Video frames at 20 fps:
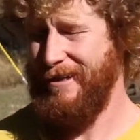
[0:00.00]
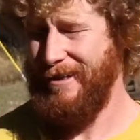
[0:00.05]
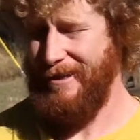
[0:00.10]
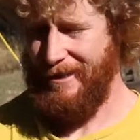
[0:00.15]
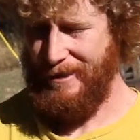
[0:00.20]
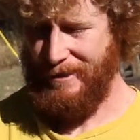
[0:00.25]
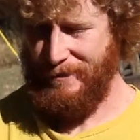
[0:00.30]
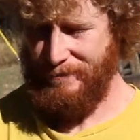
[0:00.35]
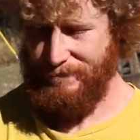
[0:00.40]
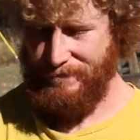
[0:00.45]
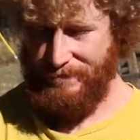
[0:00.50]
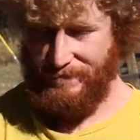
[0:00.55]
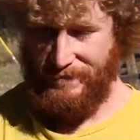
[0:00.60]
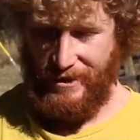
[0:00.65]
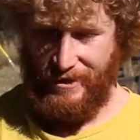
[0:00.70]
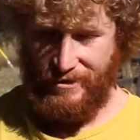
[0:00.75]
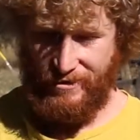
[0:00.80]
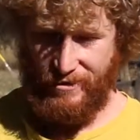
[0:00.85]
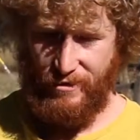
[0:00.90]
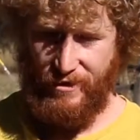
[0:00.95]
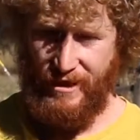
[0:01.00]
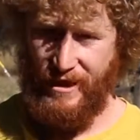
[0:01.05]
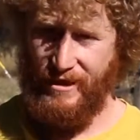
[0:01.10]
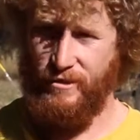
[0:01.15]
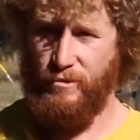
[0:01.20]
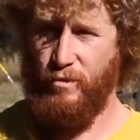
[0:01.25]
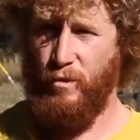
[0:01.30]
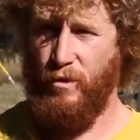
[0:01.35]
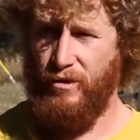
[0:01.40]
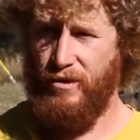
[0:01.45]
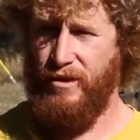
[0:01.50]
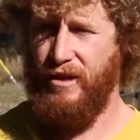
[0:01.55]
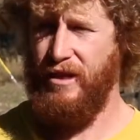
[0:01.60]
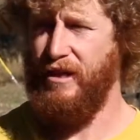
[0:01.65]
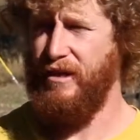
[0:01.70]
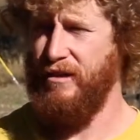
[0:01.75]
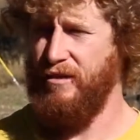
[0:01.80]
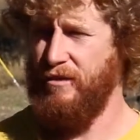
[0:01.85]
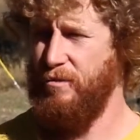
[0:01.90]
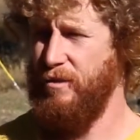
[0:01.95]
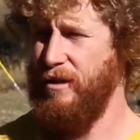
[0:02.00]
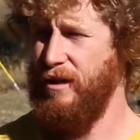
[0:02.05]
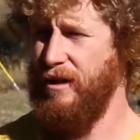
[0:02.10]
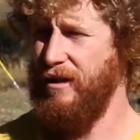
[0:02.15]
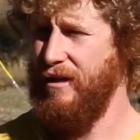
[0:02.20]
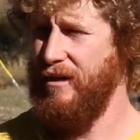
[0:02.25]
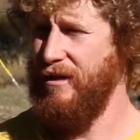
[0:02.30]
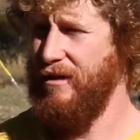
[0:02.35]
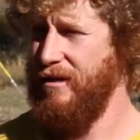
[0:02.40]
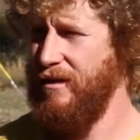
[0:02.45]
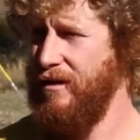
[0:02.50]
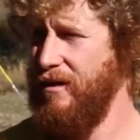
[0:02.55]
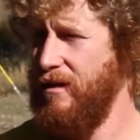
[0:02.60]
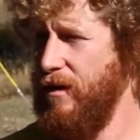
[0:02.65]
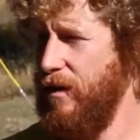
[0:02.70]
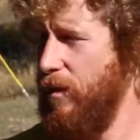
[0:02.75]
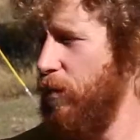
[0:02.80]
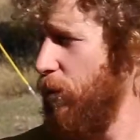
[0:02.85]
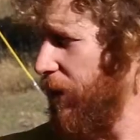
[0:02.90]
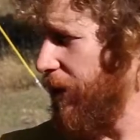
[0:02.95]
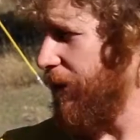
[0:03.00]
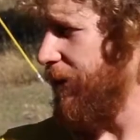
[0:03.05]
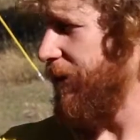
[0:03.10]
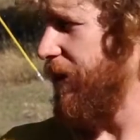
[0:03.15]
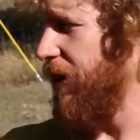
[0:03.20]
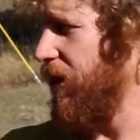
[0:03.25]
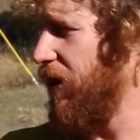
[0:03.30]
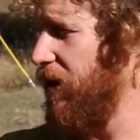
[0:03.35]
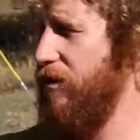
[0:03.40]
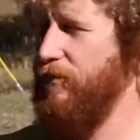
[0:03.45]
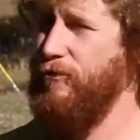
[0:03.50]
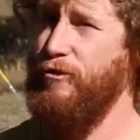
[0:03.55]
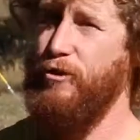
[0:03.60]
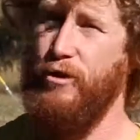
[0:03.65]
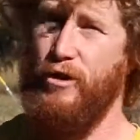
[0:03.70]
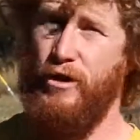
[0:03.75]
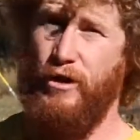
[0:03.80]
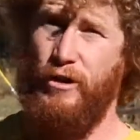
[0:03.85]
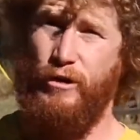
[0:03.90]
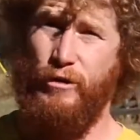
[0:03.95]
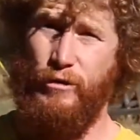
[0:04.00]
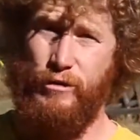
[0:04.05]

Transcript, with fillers: So that's one thing to be wary of. You could